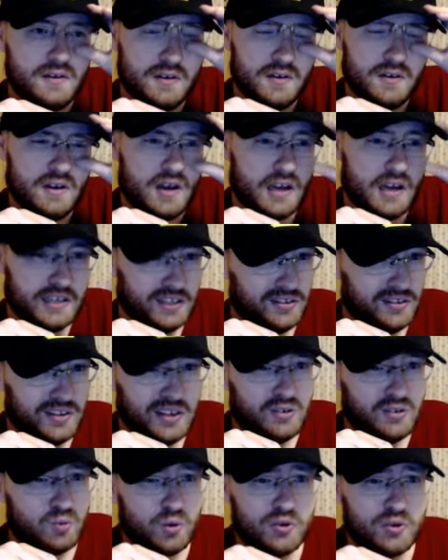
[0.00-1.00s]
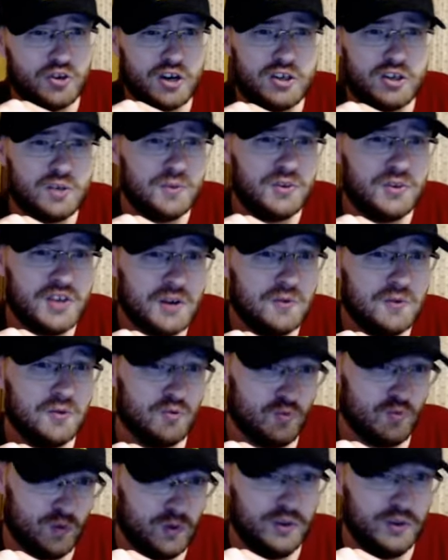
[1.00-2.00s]
I just, that's where John Goodman's character is
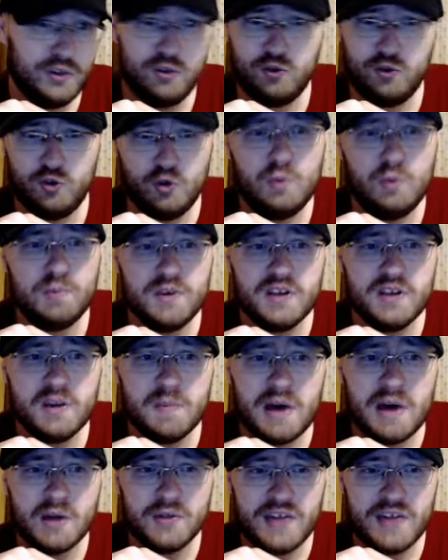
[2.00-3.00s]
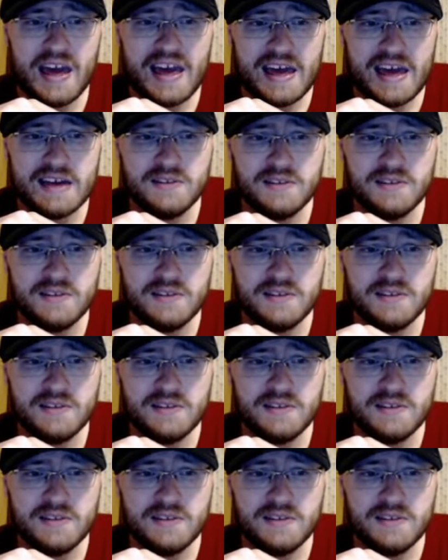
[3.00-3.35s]
really stupid about that.